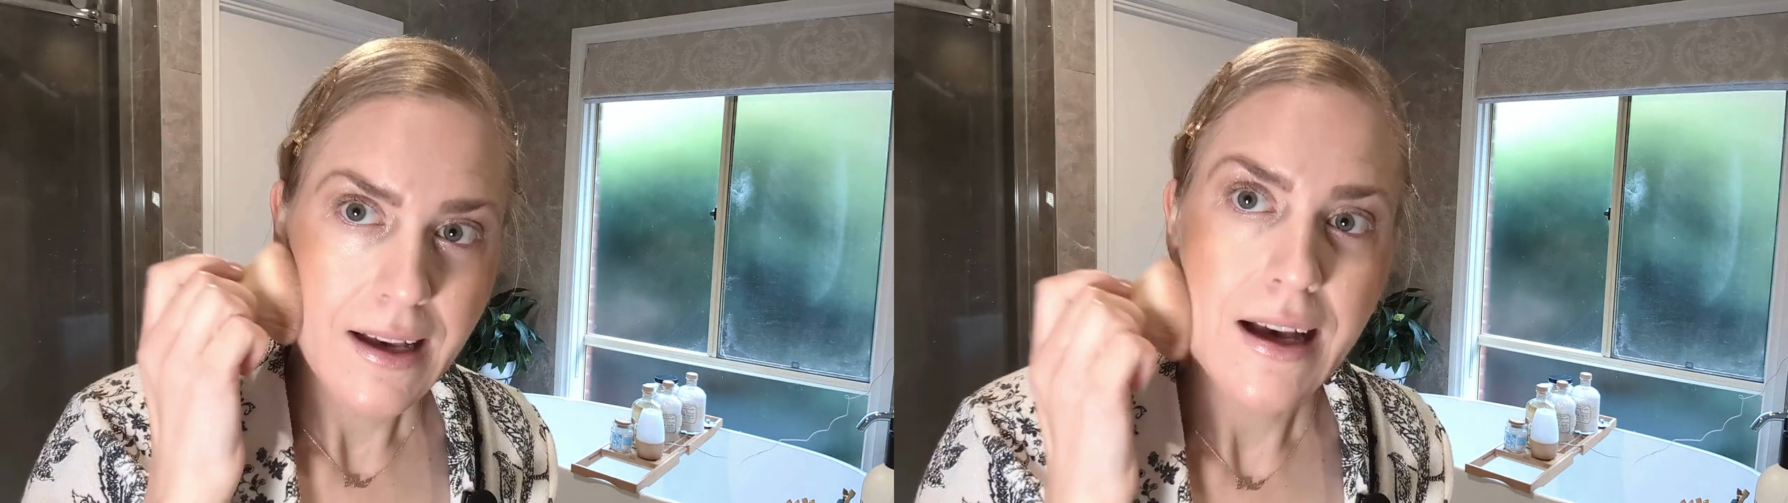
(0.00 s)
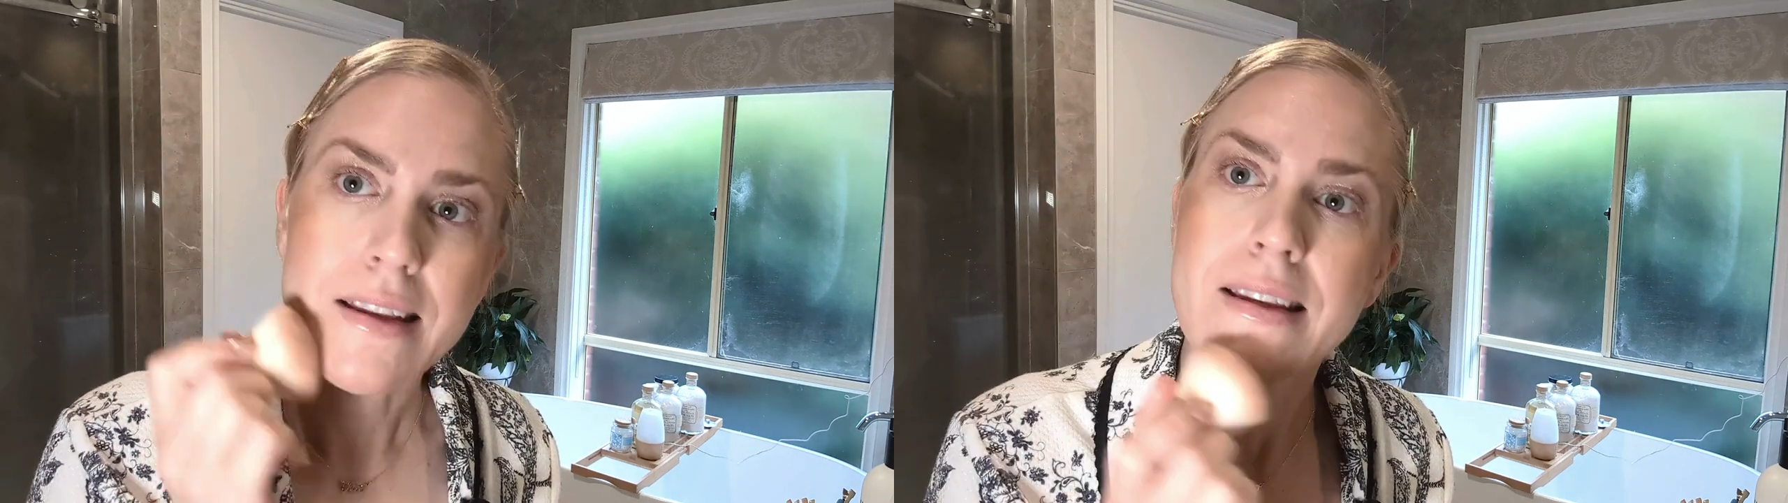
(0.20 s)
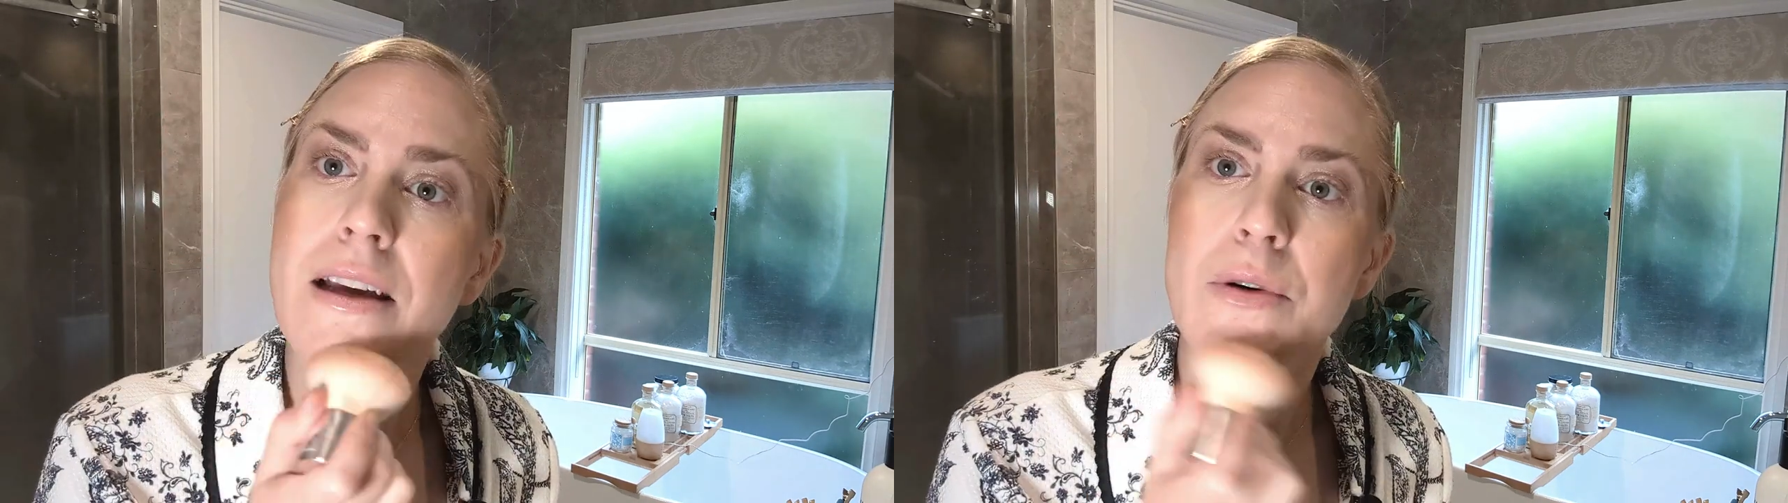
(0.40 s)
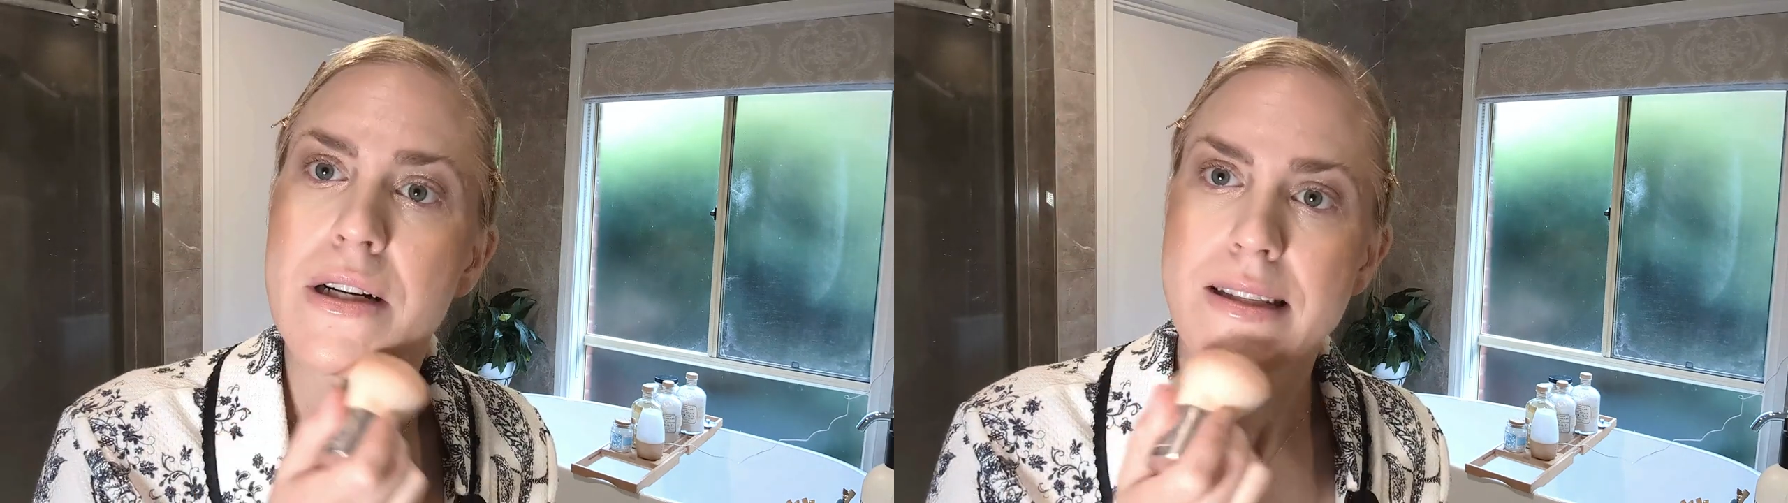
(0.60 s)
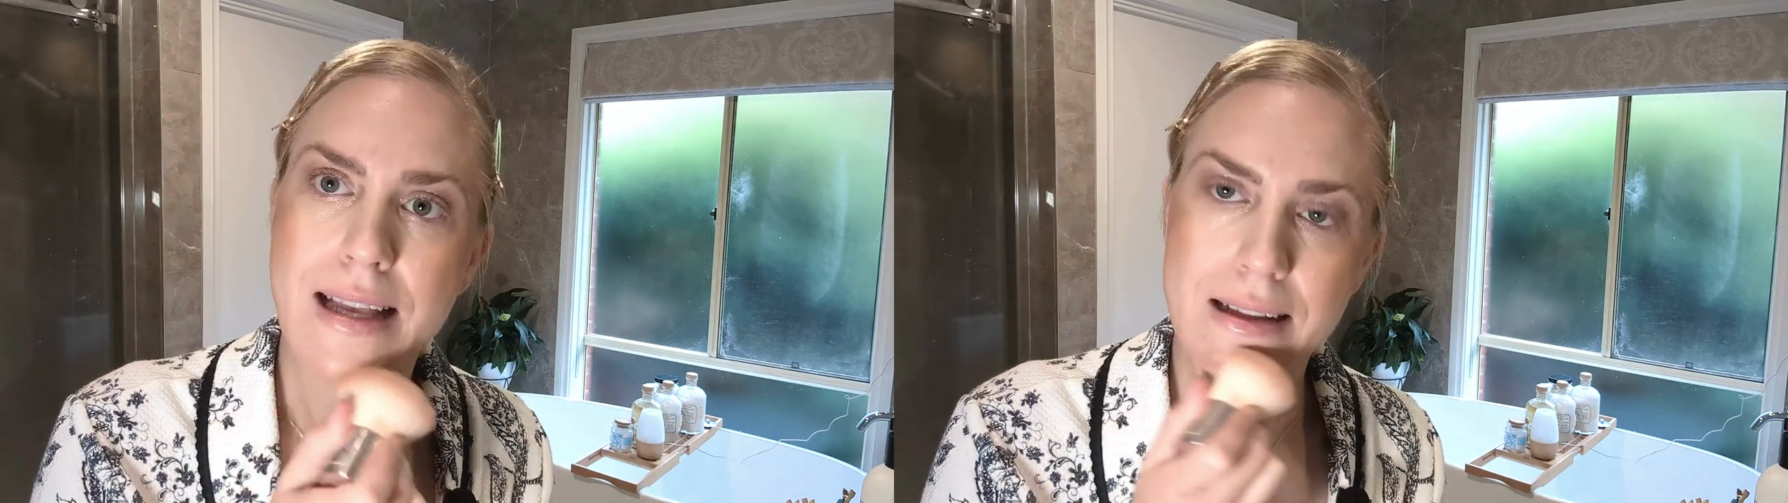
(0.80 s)
and then
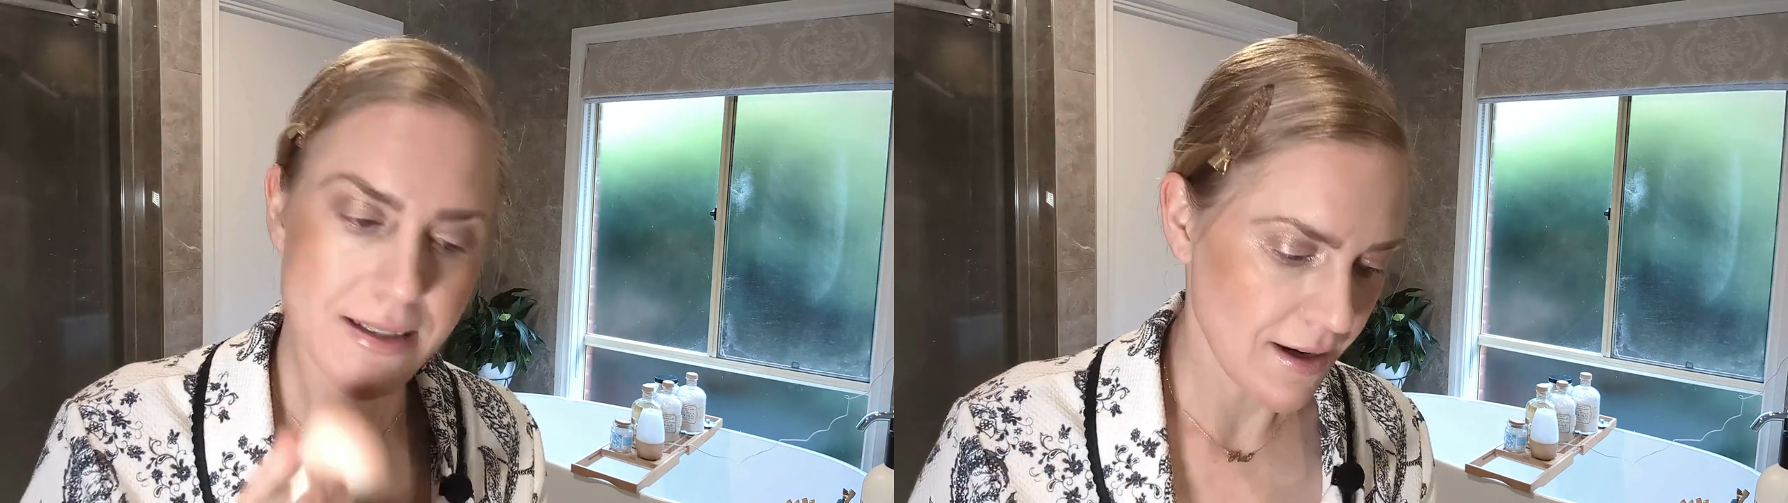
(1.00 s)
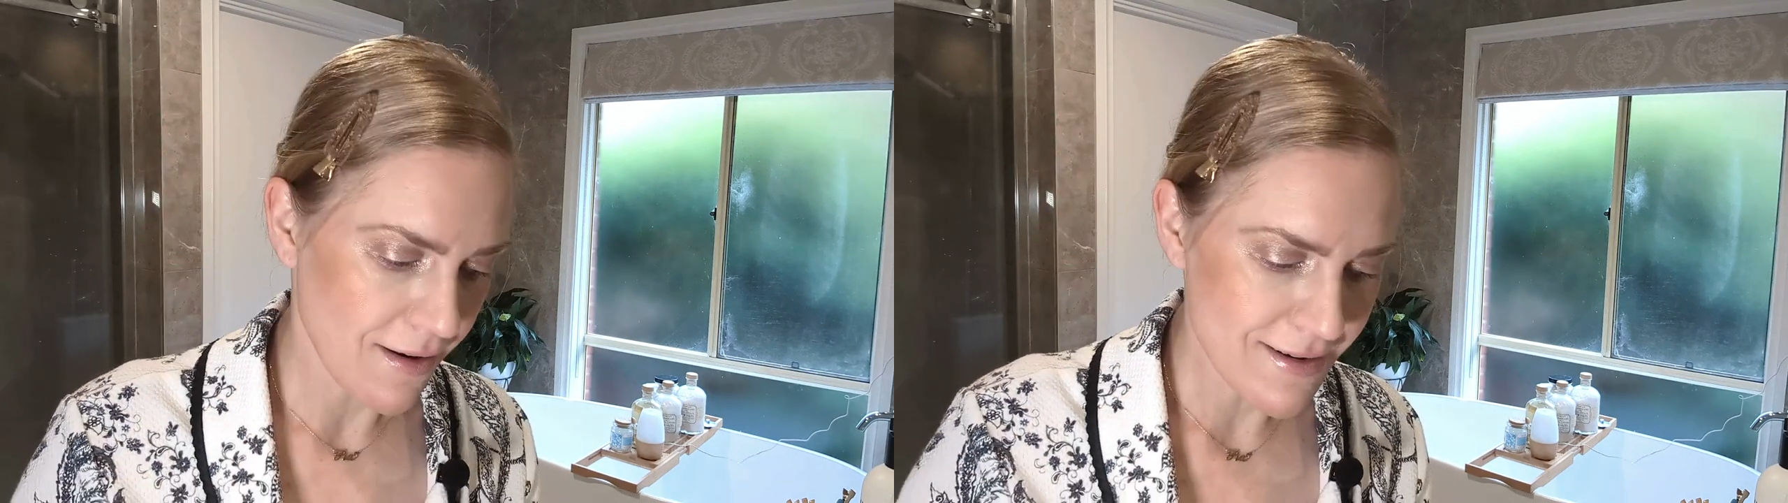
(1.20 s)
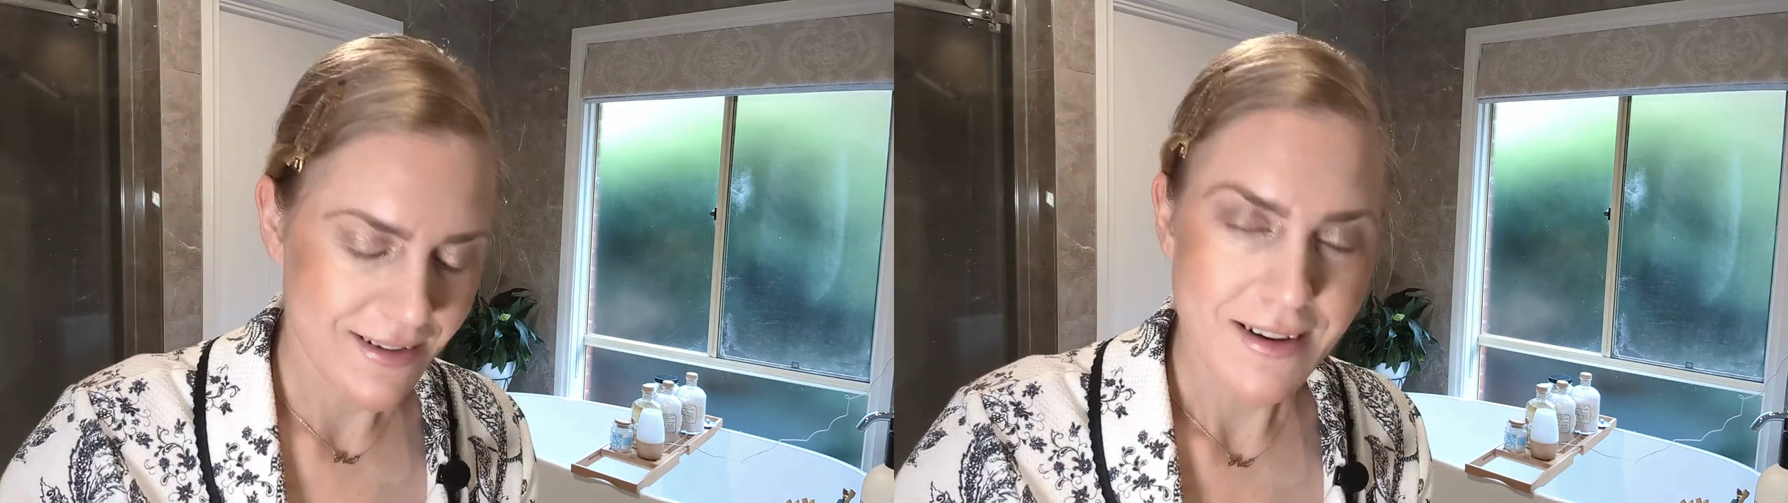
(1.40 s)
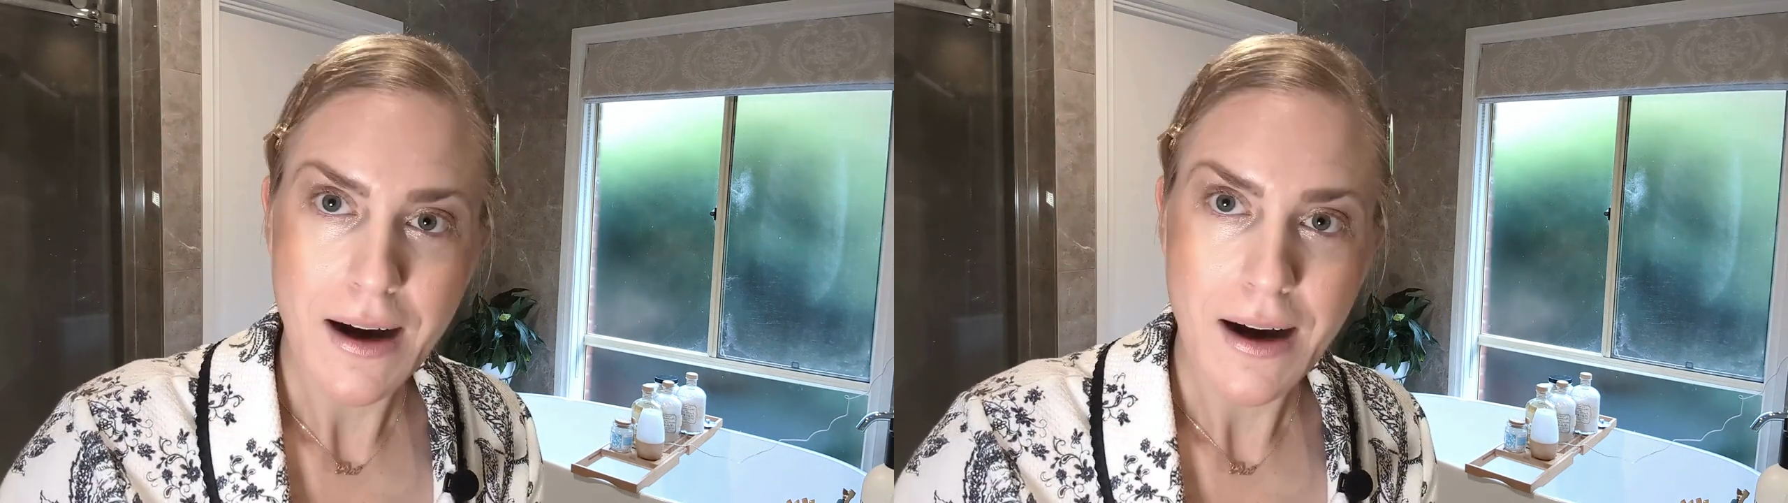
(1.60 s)
once that's done,